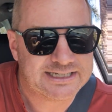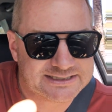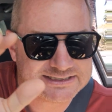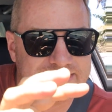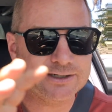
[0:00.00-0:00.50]
The
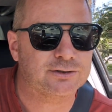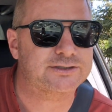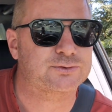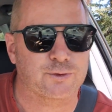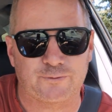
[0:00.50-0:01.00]

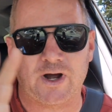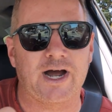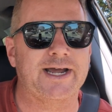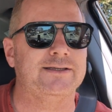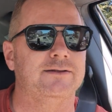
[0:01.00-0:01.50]
steels were
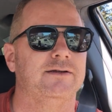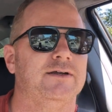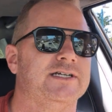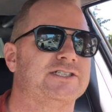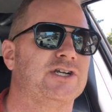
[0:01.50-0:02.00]
fine,
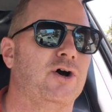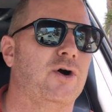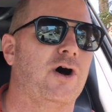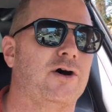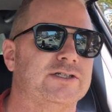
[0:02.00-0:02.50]

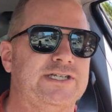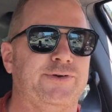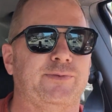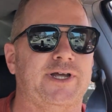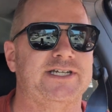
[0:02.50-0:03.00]
so all he
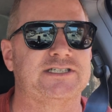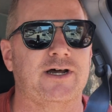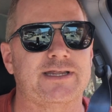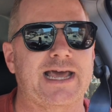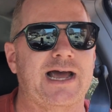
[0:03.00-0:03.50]
replaced
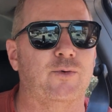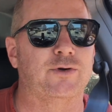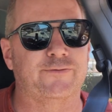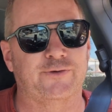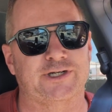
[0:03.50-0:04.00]
on that
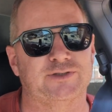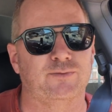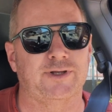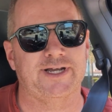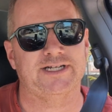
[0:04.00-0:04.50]
were the
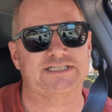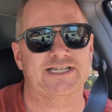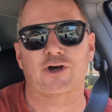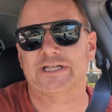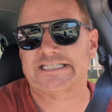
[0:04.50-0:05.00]
friction plates
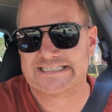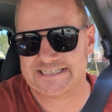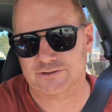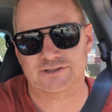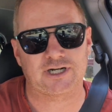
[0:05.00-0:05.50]
and all the
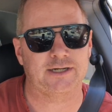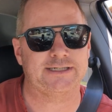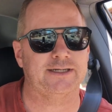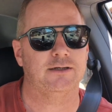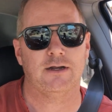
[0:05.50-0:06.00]
seals on
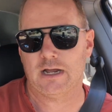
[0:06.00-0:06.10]
it,